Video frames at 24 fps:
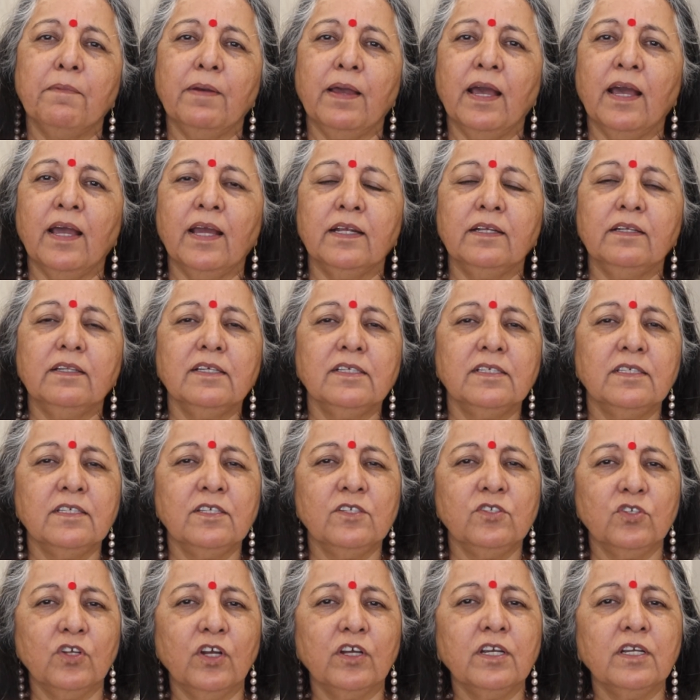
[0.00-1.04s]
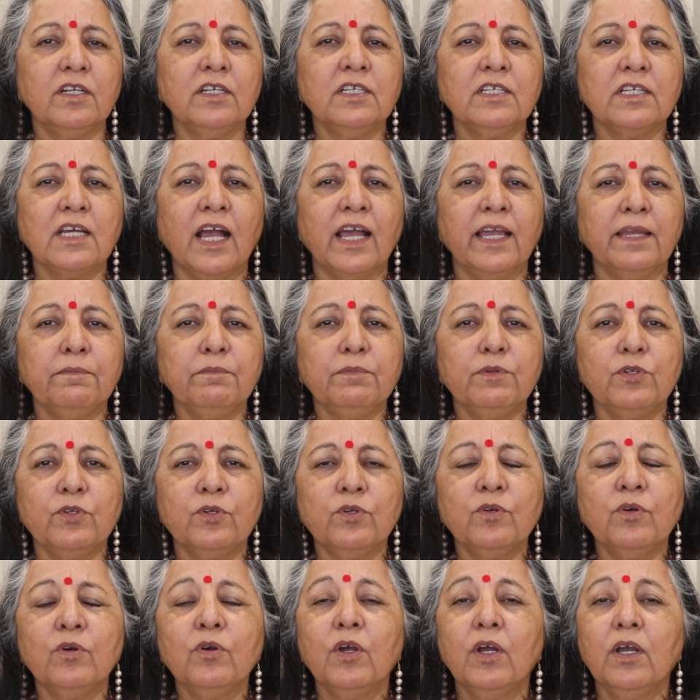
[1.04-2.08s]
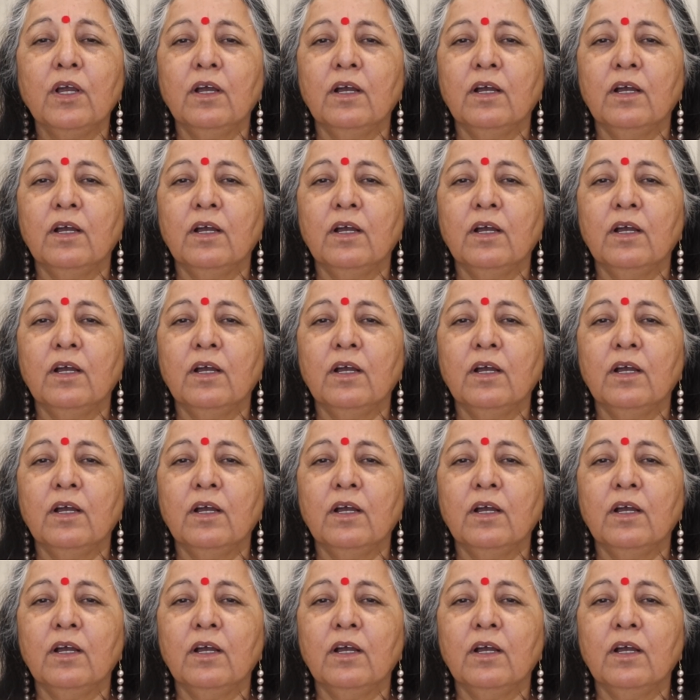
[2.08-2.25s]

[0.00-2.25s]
And this is not a time to